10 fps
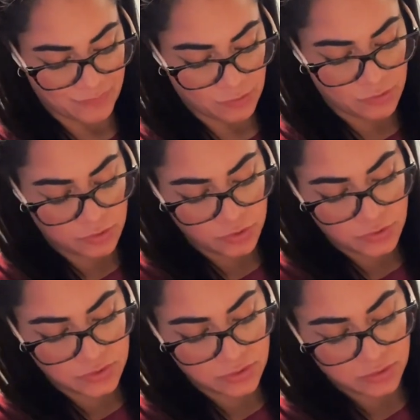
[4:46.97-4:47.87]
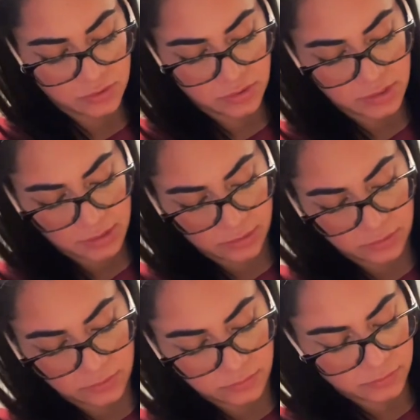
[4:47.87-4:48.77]
I'm gonna use a
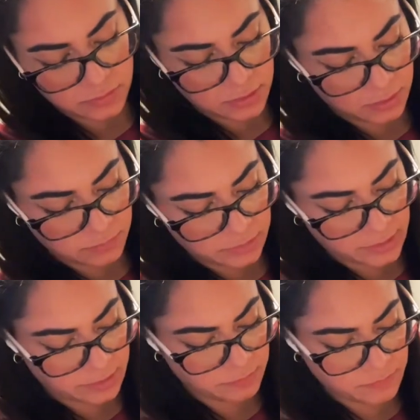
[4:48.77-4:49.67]
yellow lime.